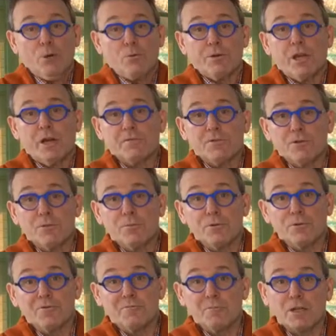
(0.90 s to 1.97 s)
We have a
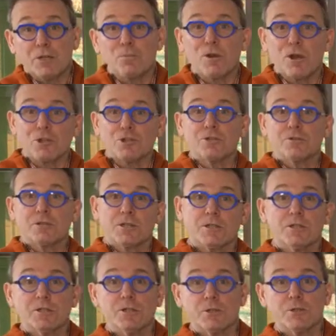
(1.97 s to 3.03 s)
number of manipulation
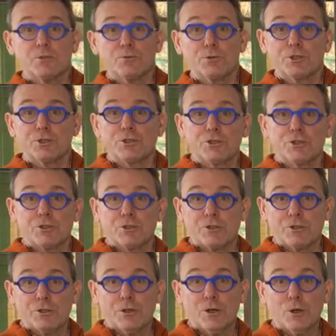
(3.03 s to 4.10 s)
techniques which
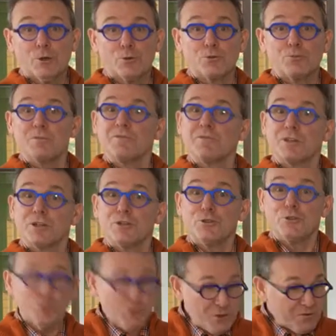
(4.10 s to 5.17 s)
could be very
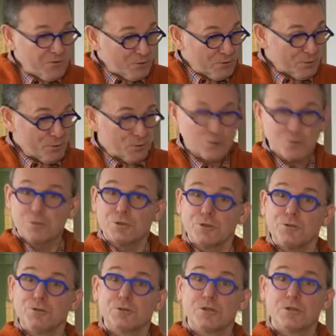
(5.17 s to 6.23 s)
useful to
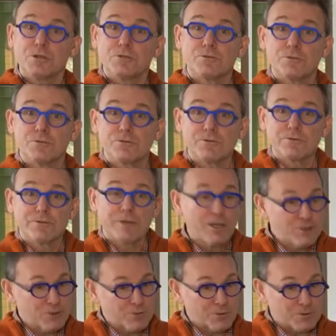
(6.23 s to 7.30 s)
reduce an internal
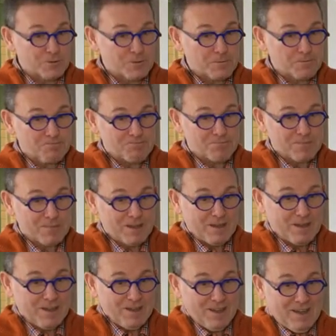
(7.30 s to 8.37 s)
derangement.
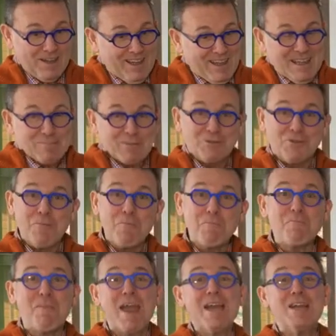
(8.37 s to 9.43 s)
But the
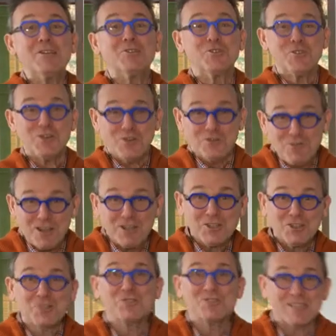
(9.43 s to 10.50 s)
major
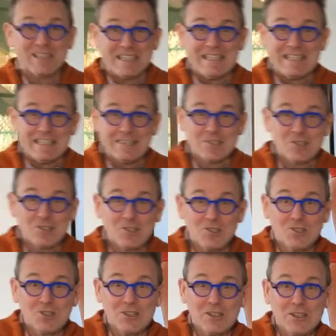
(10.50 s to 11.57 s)
question
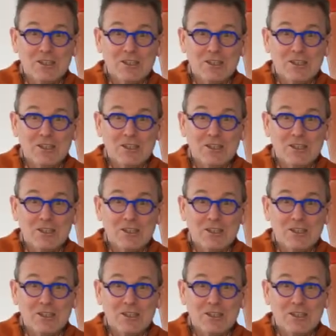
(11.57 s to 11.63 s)
is,